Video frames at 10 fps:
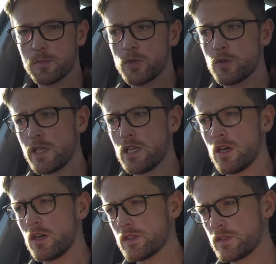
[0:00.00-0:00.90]
but only
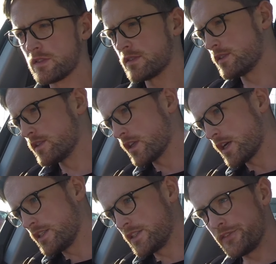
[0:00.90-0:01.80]
lost
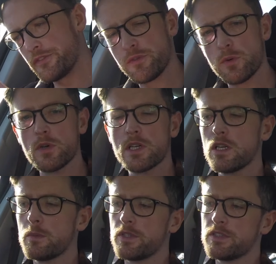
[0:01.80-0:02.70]
94
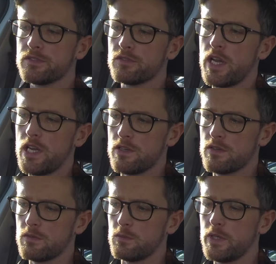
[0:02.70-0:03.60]
kilometers of
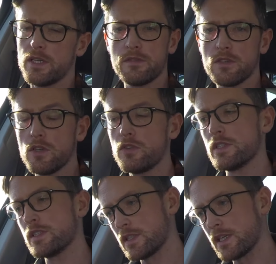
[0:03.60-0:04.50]
range. We have
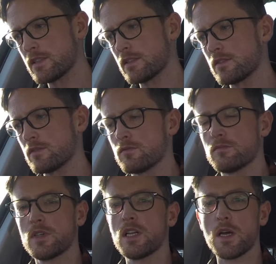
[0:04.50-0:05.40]
106
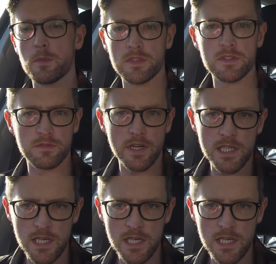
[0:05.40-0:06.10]
kilometers of range